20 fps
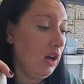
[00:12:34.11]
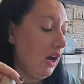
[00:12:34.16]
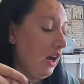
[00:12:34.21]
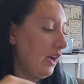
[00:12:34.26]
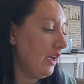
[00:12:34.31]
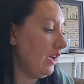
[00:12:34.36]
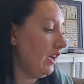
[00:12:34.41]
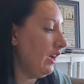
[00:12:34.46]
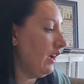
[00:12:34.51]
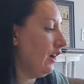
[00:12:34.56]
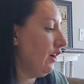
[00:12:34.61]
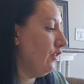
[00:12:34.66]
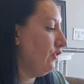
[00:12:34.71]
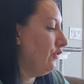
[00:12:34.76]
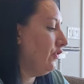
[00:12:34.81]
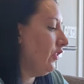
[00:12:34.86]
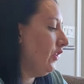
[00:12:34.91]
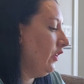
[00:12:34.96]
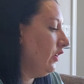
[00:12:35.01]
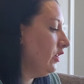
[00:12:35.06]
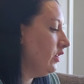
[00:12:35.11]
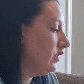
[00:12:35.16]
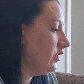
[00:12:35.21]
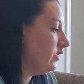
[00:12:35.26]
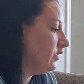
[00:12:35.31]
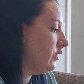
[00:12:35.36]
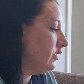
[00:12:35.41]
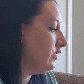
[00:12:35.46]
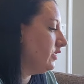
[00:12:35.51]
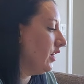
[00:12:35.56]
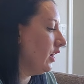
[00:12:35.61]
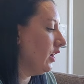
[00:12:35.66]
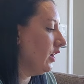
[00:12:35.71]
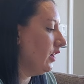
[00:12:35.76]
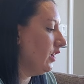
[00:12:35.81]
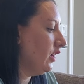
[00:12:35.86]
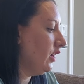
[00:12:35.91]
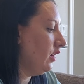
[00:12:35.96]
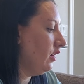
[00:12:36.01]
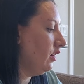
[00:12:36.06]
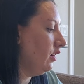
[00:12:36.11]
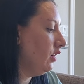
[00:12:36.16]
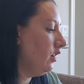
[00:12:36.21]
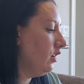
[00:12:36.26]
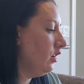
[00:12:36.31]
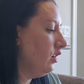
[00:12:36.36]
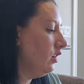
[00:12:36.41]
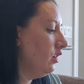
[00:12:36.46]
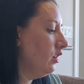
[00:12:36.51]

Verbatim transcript: I have done